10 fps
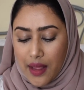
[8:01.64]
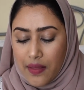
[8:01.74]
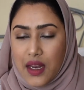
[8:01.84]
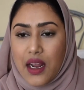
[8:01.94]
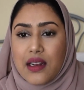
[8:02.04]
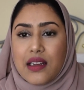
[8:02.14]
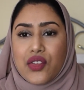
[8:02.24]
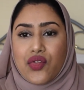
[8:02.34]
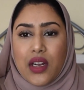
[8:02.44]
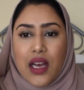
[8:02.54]
And then I
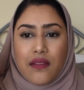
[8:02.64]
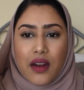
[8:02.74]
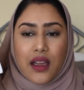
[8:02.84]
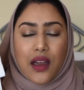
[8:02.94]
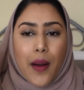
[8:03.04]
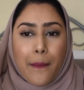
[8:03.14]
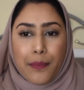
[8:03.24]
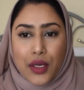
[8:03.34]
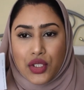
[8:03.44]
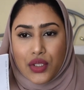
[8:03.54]
literally have like a
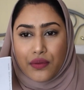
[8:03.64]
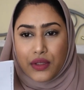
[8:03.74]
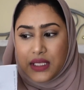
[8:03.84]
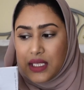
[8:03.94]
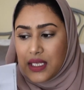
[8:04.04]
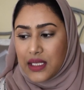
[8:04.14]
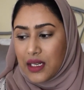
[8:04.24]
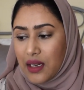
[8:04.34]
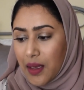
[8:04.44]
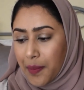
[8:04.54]
bunch of receipts
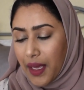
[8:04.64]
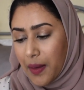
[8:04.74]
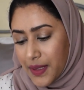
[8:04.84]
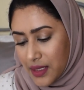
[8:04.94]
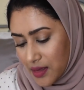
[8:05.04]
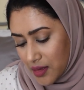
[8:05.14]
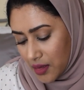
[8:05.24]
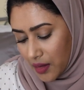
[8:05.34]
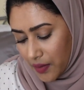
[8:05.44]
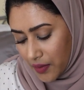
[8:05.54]
and like papers and
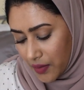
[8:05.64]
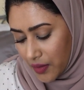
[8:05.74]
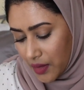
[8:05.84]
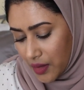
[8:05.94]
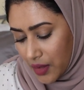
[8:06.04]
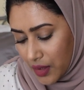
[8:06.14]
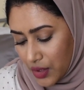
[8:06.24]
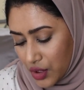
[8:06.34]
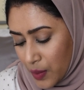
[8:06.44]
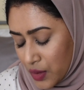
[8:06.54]
stuff.
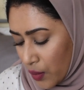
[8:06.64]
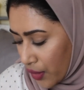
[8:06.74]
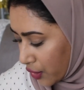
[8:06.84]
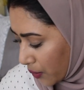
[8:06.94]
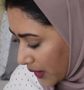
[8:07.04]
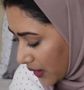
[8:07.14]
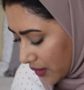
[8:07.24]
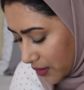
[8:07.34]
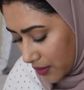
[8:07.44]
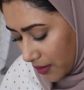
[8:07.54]
Should we sort through it?
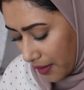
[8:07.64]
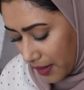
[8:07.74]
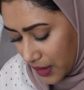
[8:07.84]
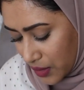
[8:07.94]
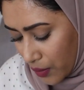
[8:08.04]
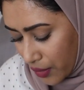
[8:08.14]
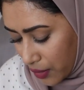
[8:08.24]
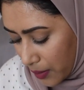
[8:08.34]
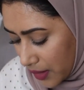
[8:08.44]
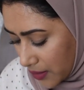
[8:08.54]
Let's sort
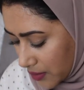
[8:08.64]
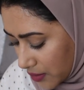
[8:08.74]
through it.